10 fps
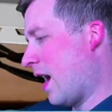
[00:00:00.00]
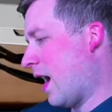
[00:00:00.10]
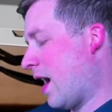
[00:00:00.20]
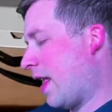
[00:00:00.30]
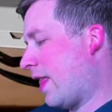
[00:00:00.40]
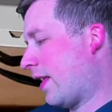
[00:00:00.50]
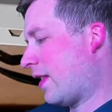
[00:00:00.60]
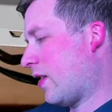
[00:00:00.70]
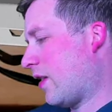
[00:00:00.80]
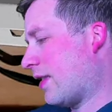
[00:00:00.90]
Uh, I think
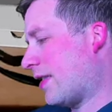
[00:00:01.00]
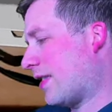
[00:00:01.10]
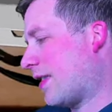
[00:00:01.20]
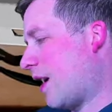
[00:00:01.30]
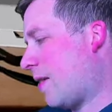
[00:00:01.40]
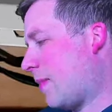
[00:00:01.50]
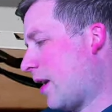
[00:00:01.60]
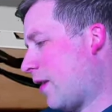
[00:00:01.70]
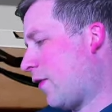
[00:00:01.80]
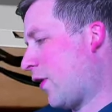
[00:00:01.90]
there is some
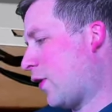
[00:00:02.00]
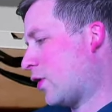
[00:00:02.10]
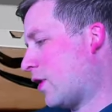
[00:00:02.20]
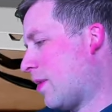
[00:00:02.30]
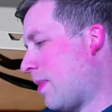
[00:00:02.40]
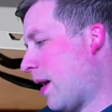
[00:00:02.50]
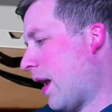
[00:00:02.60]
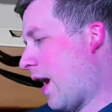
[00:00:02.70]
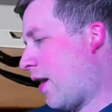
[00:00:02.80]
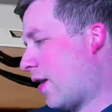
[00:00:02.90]
confusion about air